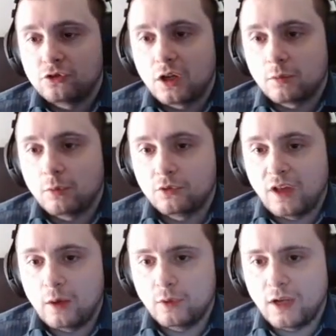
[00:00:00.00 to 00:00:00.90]
talk about was
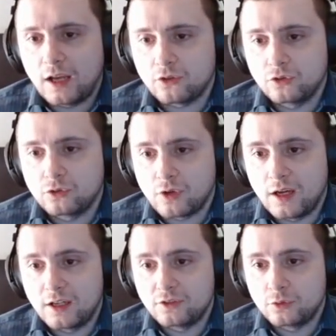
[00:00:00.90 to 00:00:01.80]
I would actually
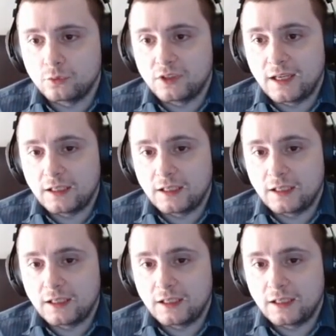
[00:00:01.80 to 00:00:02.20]
try to get